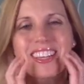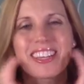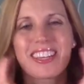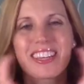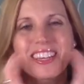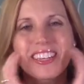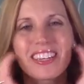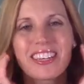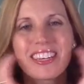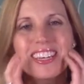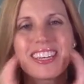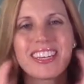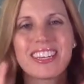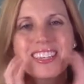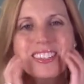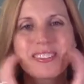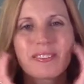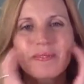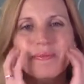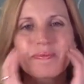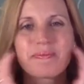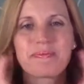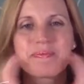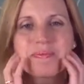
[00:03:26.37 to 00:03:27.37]
Good.
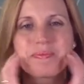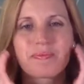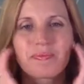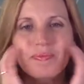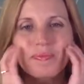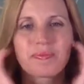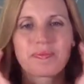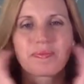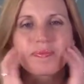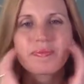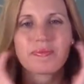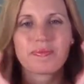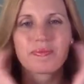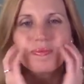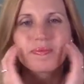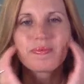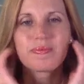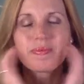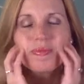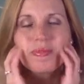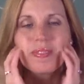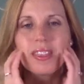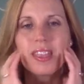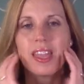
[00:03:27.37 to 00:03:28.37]

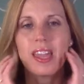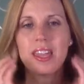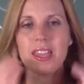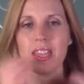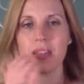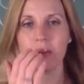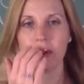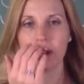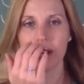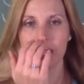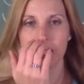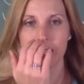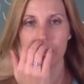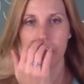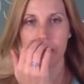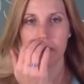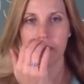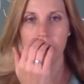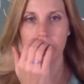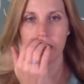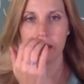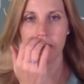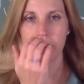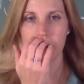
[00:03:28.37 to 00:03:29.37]
And then we're going to tap
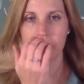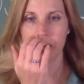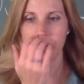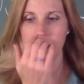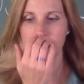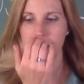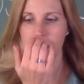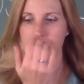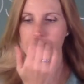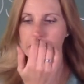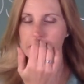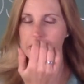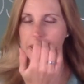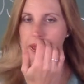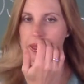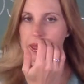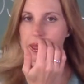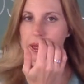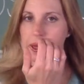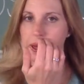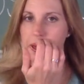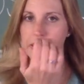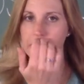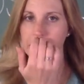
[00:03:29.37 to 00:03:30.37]
right beneath
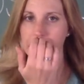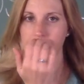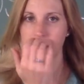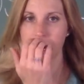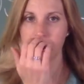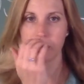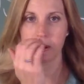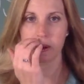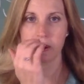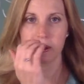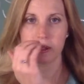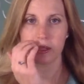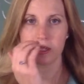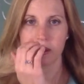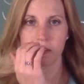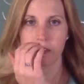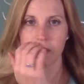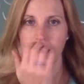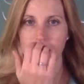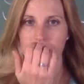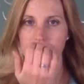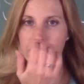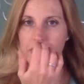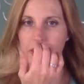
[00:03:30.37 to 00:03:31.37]
the nose,
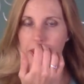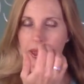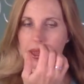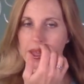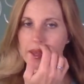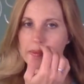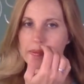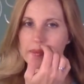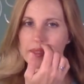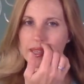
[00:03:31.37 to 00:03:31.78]
above the lip.